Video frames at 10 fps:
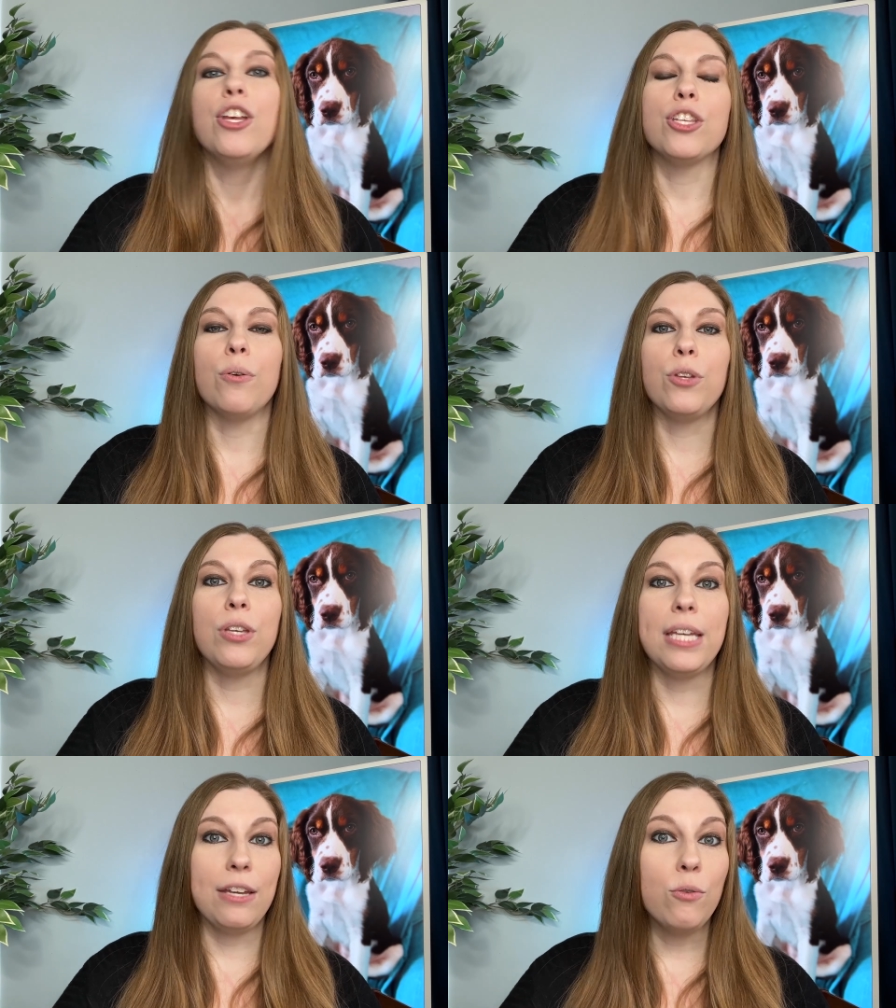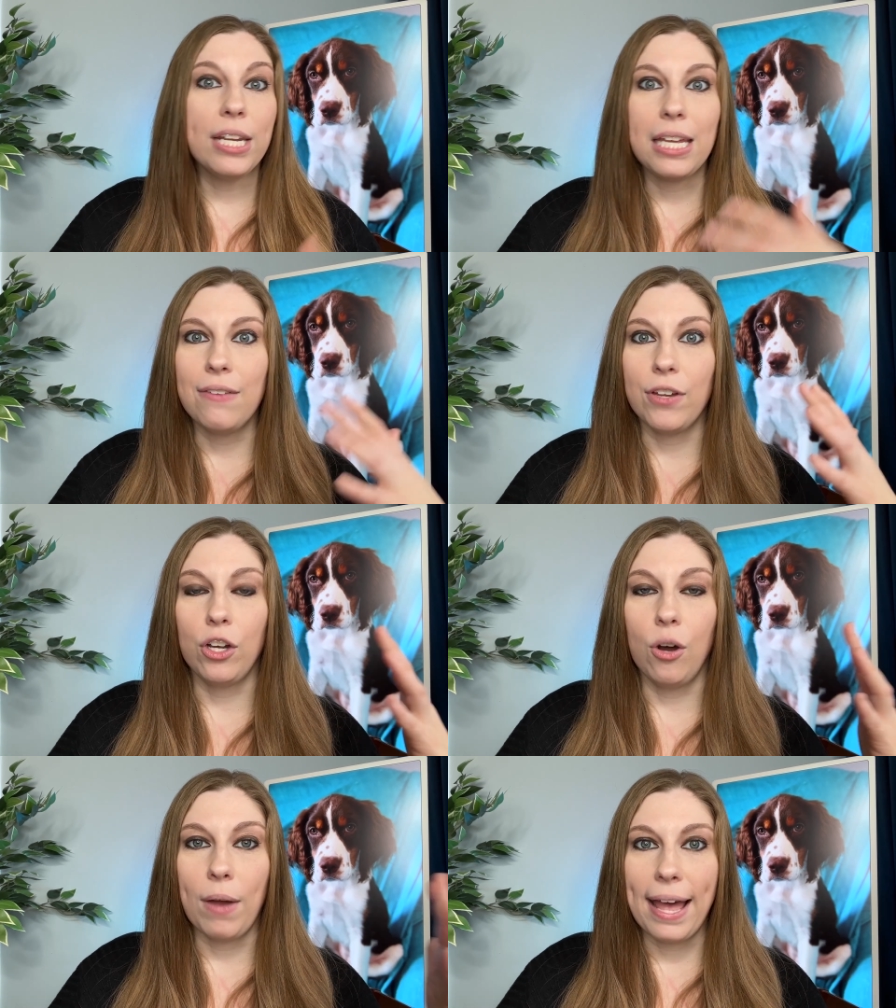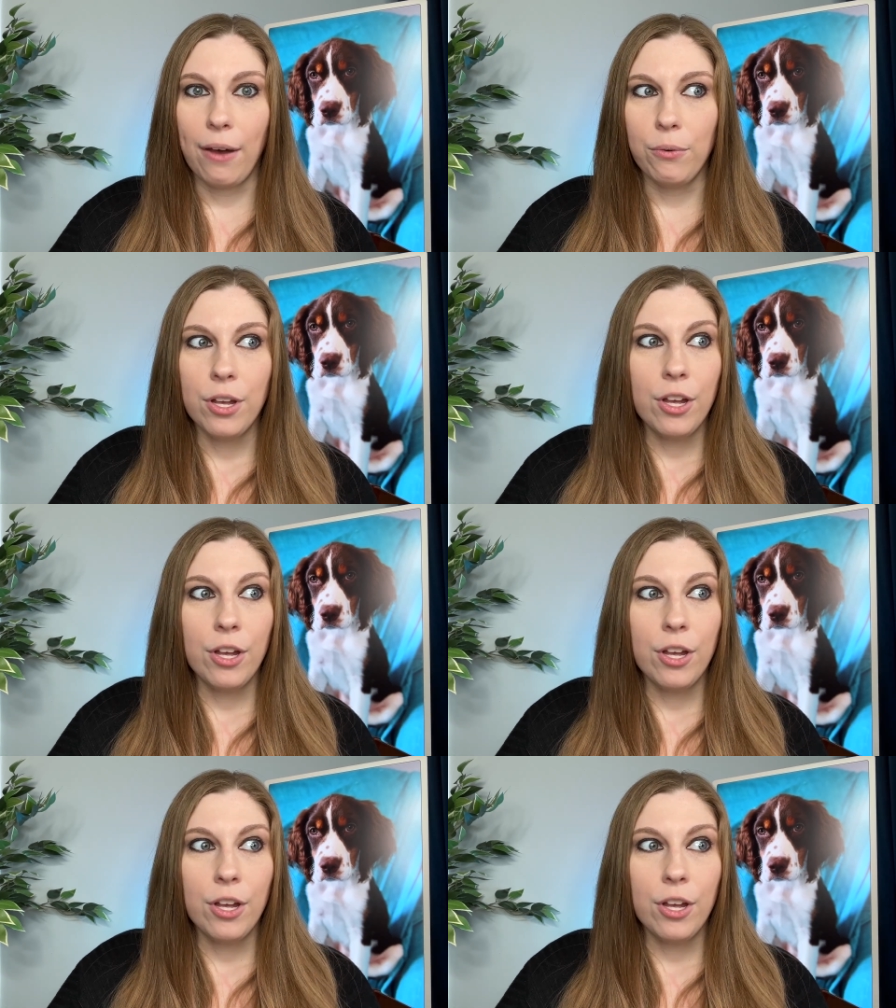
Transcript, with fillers: So you can even go out